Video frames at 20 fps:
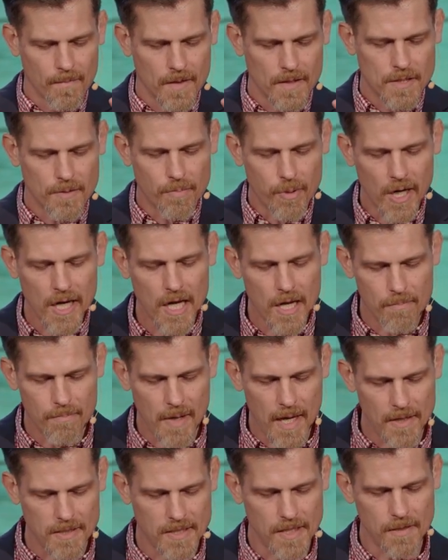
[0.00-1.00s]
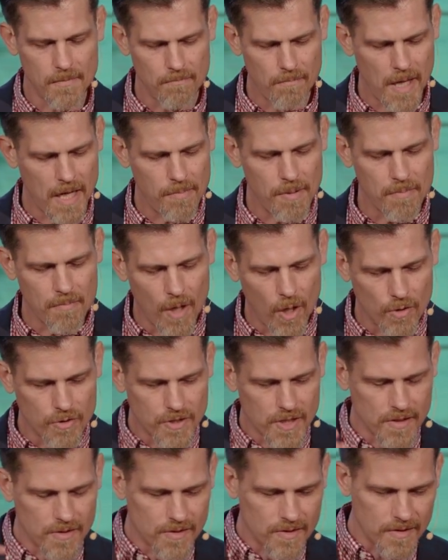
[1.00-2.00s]
to bring up baby
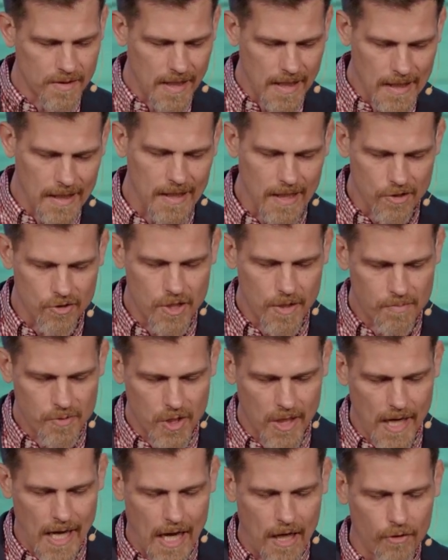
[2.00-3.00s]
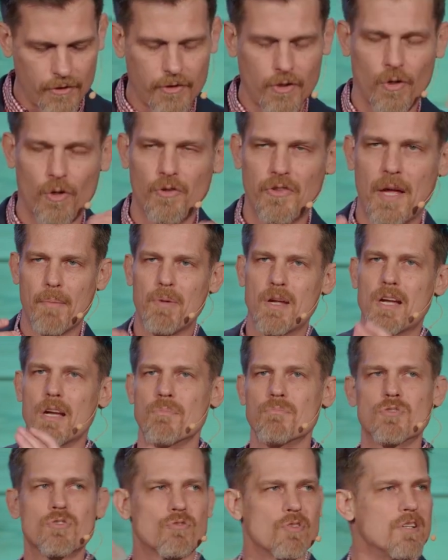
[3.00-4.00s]
Moses in an Egyptian household
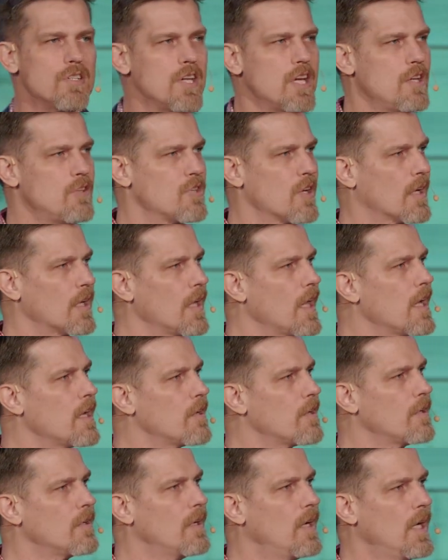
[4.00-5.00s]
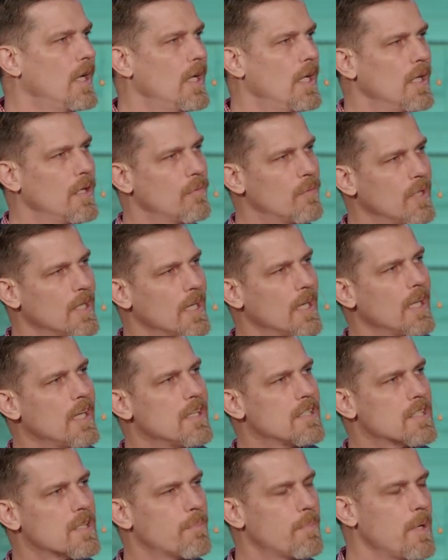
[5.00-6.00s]
becomes strategic later when he
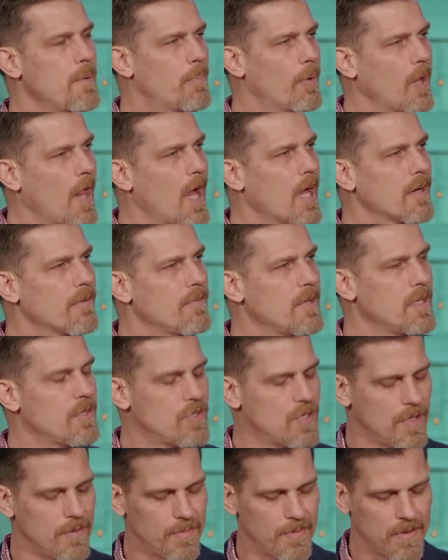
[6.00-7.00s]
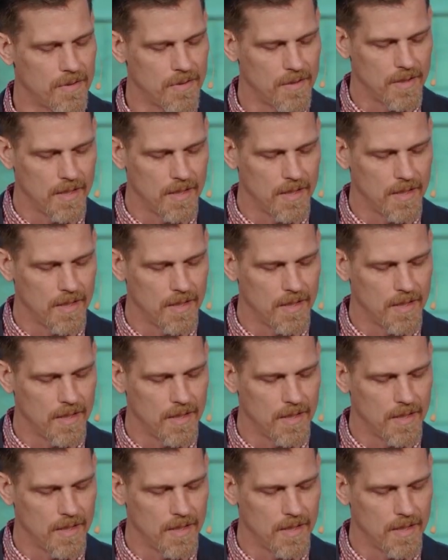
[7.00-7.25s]
leads the people out of Egypt.